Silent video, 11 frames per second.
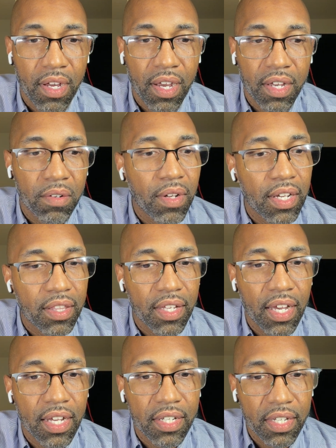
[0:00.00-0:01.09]
I don't like the
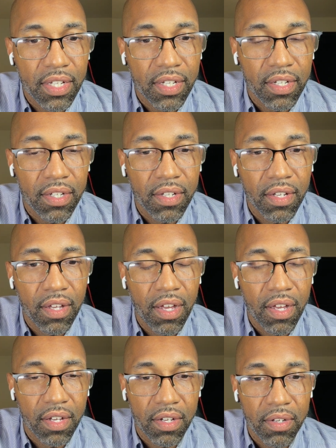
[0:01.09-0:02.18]
idea
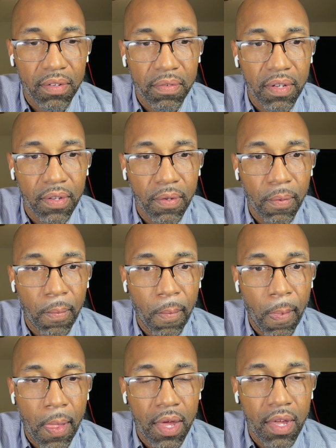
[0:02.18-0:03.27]
of
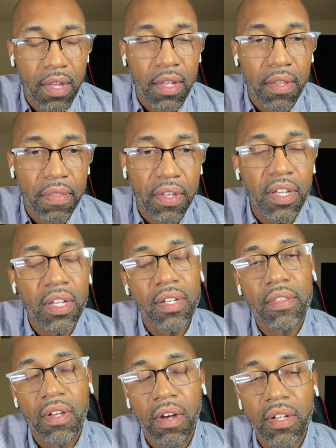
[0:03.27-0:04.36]
thinking
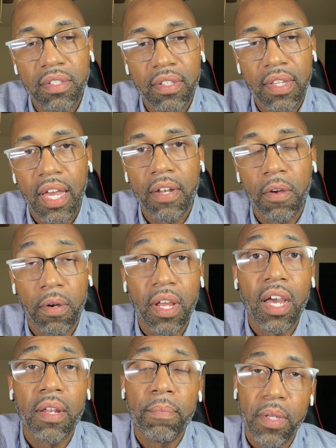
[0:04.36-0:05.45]
thoughts that are
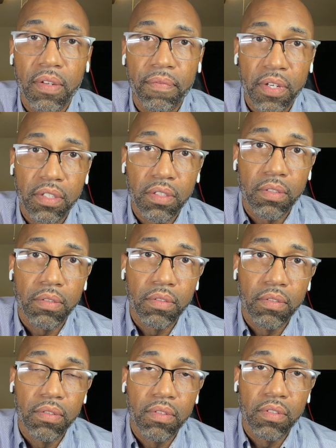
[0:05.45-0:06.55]
not beneficial
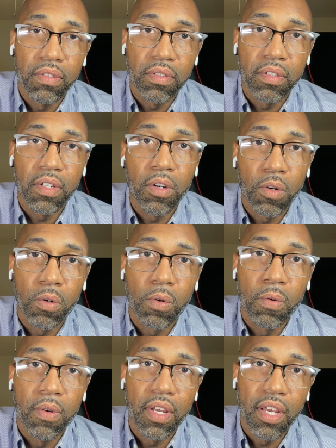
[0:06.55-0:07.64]
to the goal
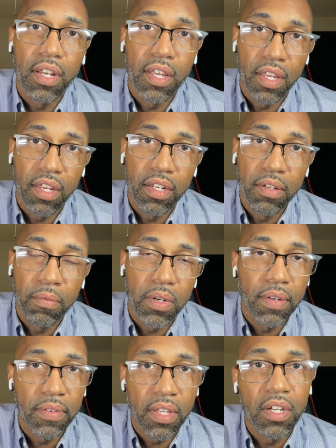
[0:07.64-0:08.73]
at hand,
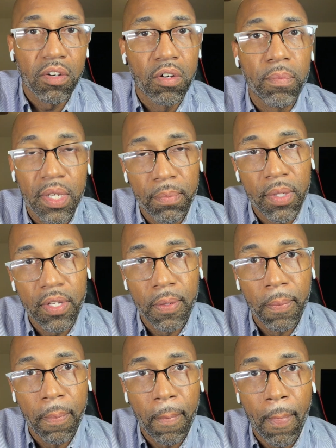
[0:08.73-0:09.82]
whatever that goal may be.
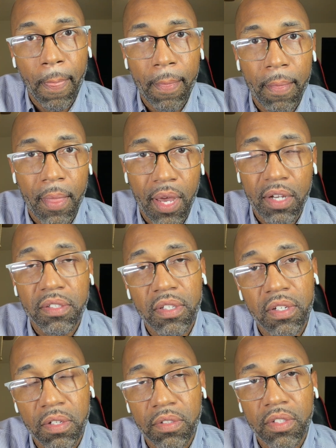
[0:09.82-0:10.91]
I consider
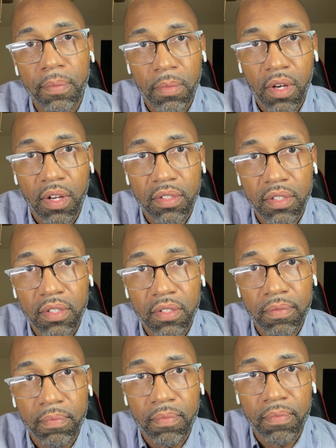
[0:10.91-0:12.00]
those dumb thoughts.
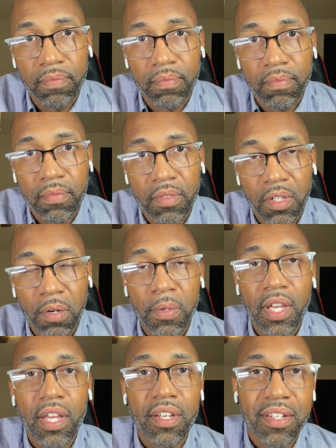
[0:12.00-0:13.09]
So I want to
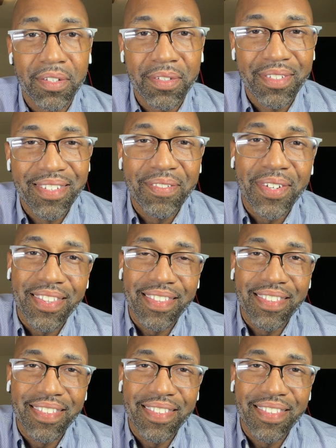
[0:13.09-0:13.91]
end it with